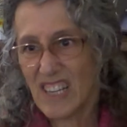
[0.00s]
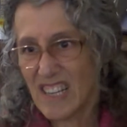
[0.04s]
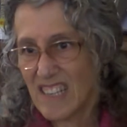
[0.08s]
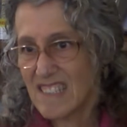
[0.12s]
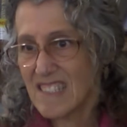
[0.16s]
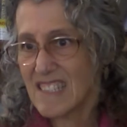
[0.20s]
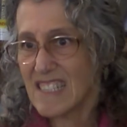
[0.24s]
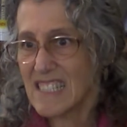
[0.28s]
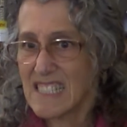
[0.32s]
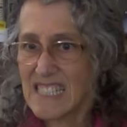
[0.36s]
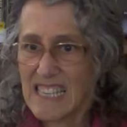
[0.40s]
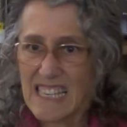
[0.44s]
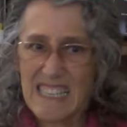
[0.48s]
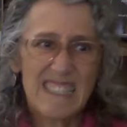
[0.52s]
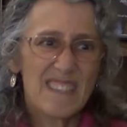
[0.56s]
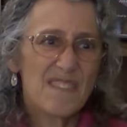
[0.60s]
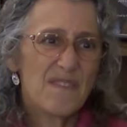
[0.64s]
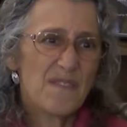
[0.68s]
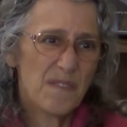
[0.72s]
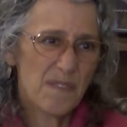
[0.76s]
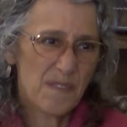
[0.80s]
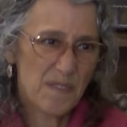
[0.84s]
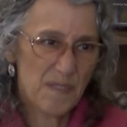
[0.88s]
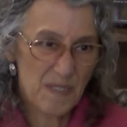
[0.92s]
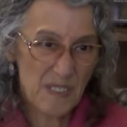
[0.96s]
because it
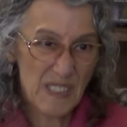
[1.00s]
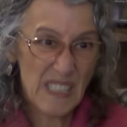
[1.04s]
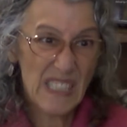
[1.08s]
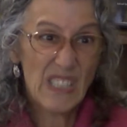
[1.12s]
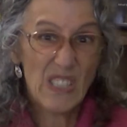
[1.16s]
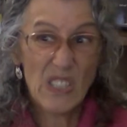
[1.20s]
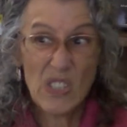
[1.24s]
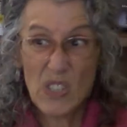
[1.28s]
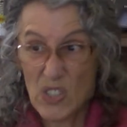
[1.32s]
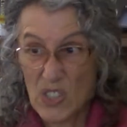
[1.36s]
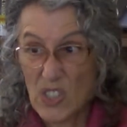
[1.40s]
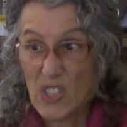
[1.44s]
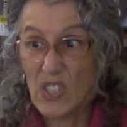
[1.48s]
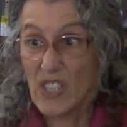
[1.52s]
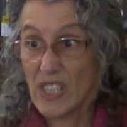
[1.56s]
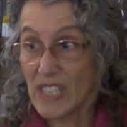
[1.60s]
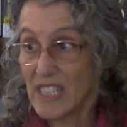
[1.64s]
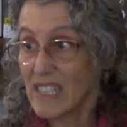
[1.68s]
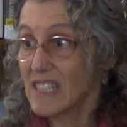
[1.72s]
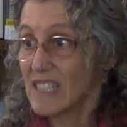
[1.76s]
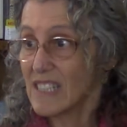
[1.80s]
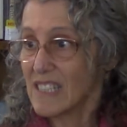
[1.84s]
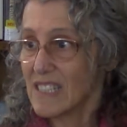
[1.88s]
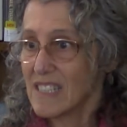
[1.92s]
doesn't feel good